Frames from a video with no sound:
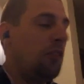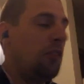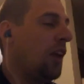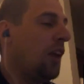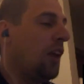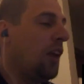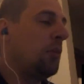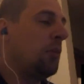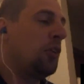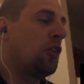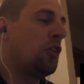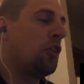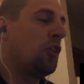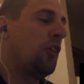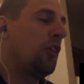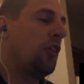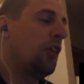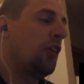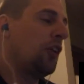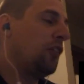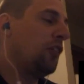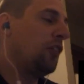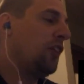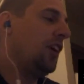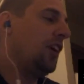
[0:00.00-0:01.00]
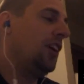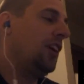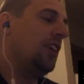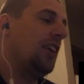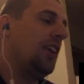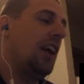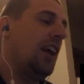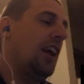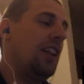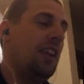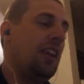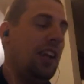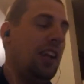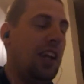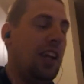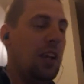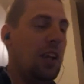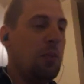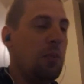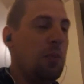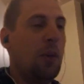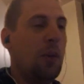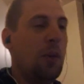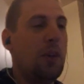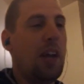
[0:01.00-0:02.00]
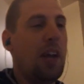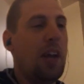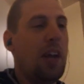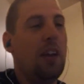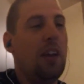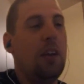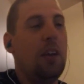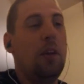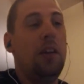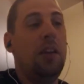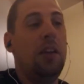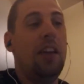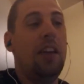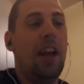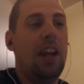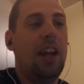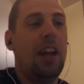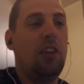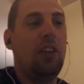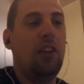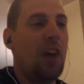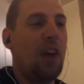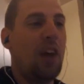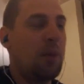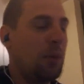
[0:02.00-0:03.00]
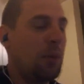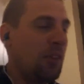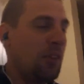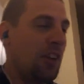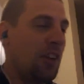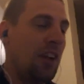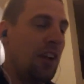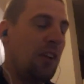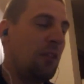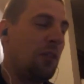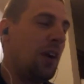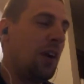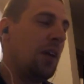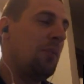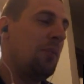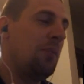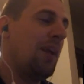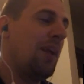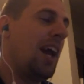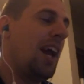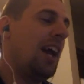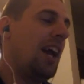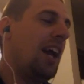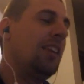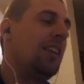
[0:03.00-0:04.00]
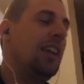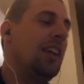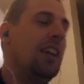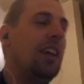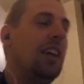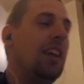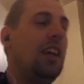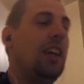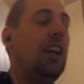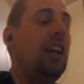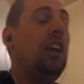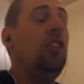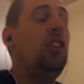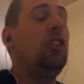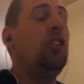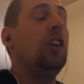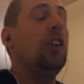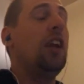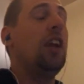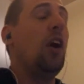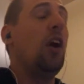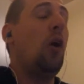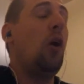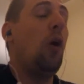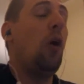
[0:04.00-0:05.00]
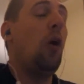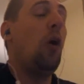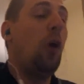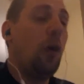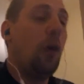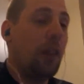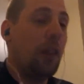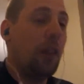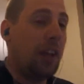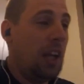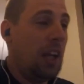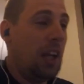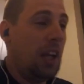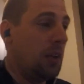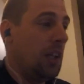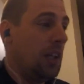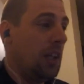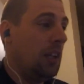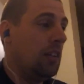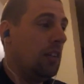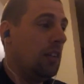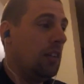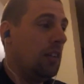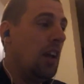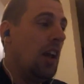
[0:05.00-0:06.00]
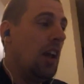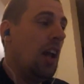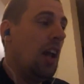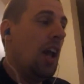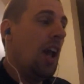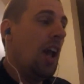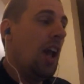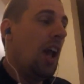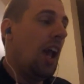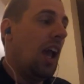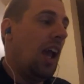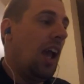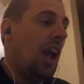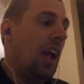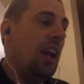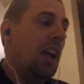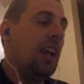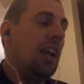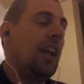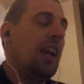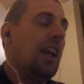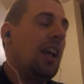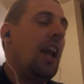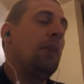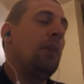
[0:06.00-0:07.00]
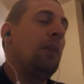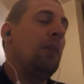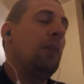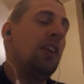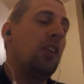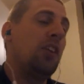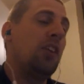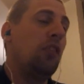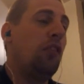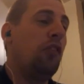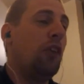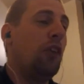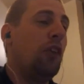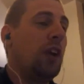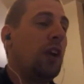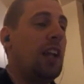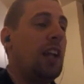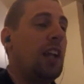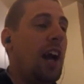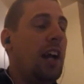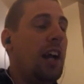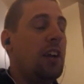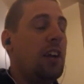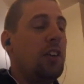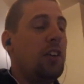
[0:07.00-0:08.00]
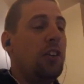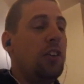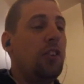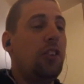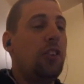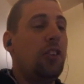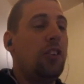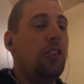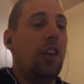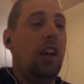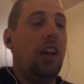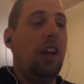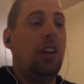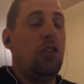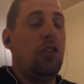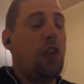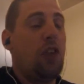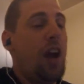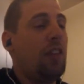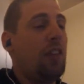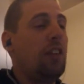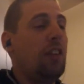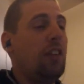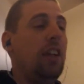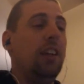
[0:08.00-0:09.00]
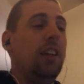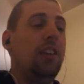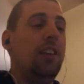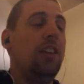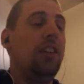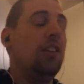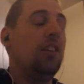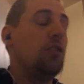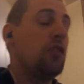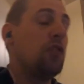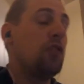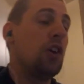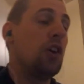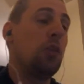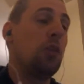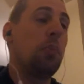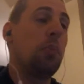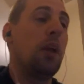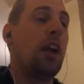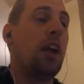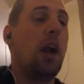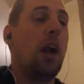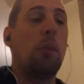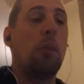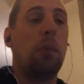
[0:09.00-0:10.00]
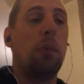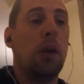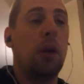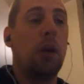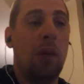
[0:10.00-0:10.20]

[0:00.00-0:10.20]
truther of his. I think he has more talent than 95% of the running backs. He should get all the carries in a game against the 49ers. And DraftKings, he's the first player I put in my